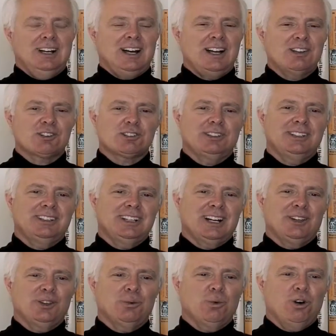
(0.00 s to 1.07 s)
I slid
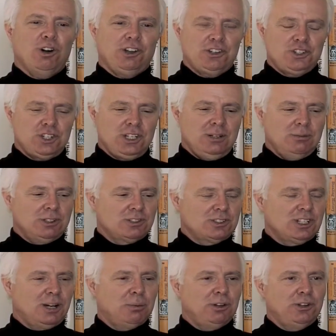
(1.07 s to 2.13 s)
down the wall. Gene was
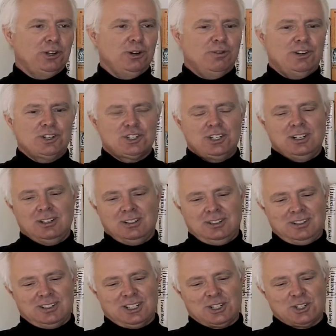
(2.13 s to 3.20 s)
doubled over. She
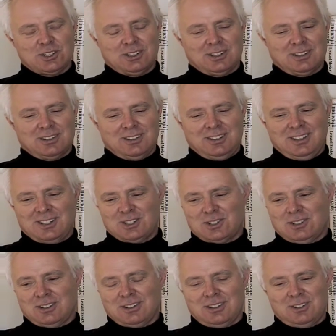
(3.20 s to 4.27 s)
couldn't touch
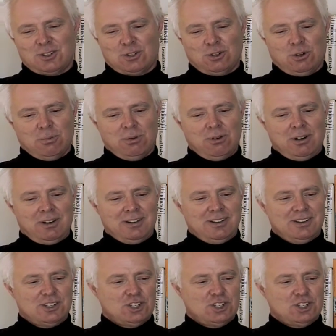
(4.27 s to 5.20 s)
the control board.